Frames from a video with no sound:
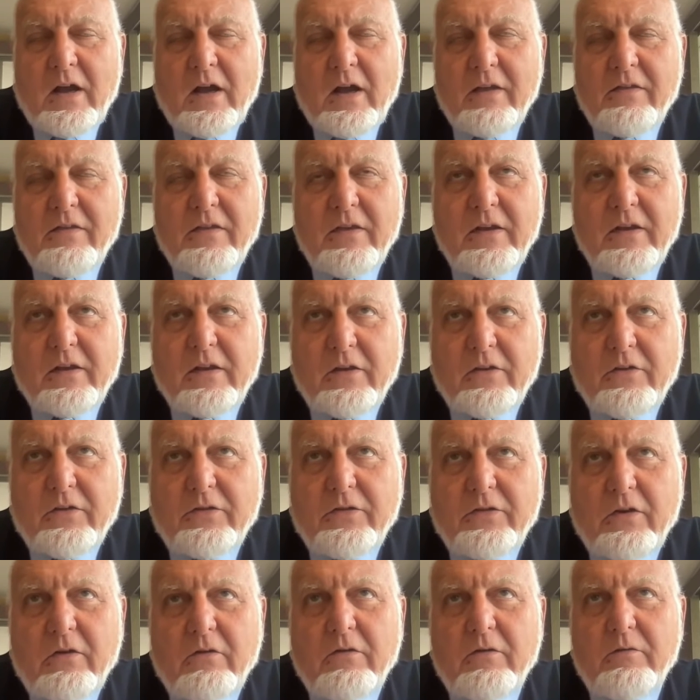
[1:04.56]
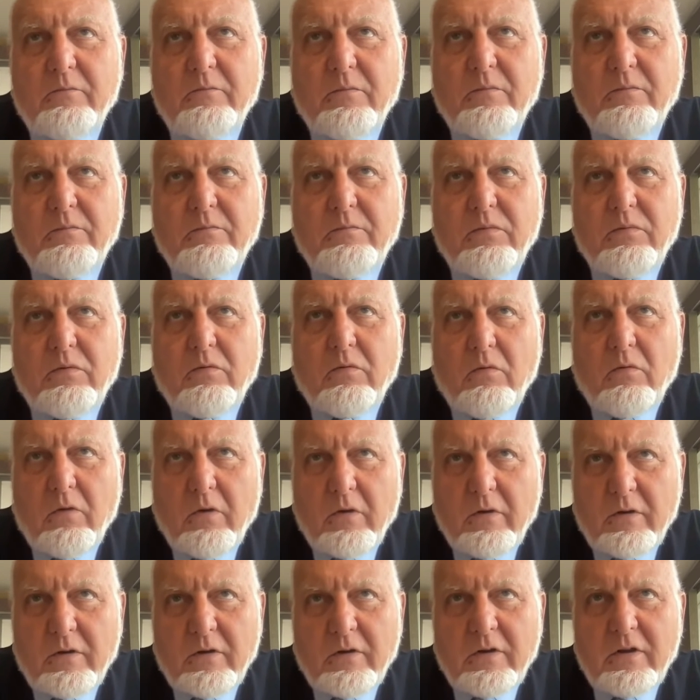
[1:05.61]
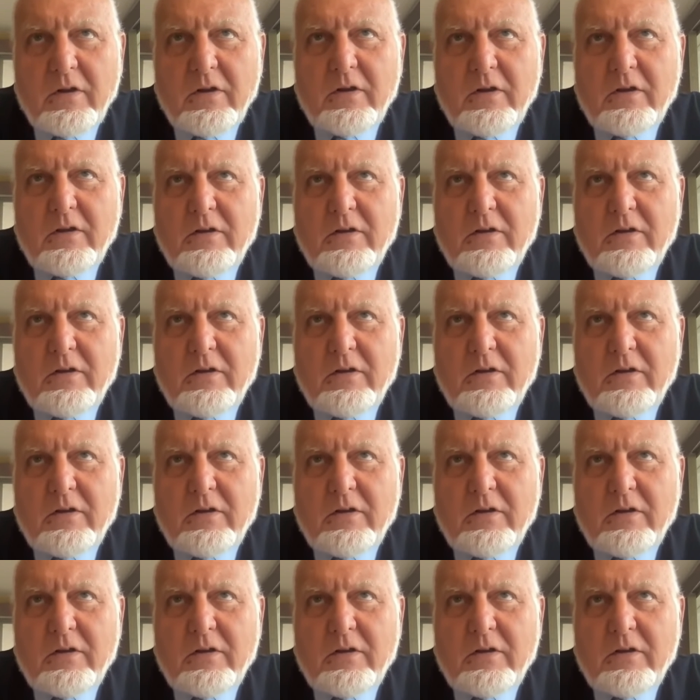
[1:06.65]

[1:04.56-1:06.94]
I think it's so important,